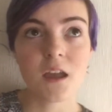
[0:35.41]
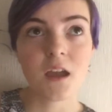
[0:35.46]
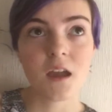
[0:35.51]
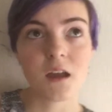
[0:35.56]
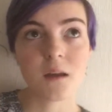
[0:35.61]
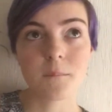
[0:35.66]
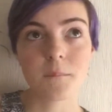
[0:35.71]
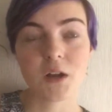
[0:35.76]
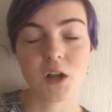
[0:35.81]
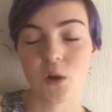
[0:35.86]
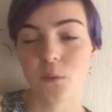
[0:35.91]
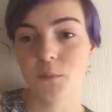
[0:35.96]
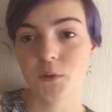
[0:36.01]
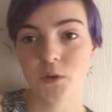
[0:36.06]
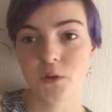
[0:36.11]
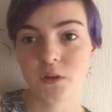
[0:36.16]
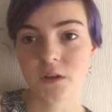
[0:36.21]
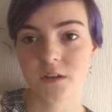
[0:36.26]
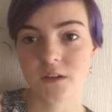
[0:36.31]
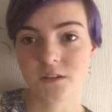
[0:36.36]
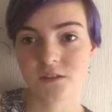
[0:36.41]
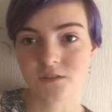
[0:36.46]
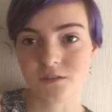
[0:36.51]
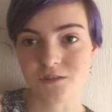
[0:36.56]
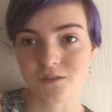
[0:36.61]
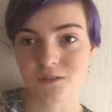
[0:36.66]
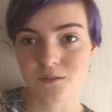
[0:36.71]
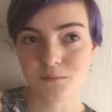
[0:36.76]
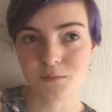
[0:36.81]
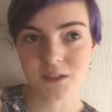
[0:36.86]
and my computer has
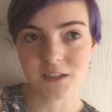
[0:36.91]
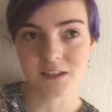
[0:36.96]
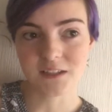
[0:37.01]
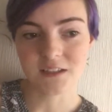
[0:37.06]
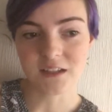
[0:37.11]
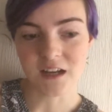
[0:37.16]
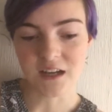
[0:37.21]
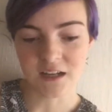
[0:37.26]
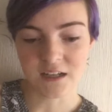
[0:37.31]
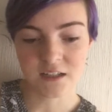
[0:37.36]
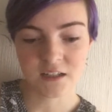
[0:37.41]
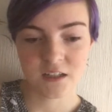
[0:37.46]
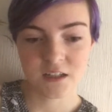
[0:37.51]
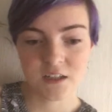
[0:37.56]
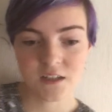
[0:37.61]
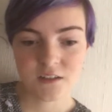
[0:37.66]
just completely died.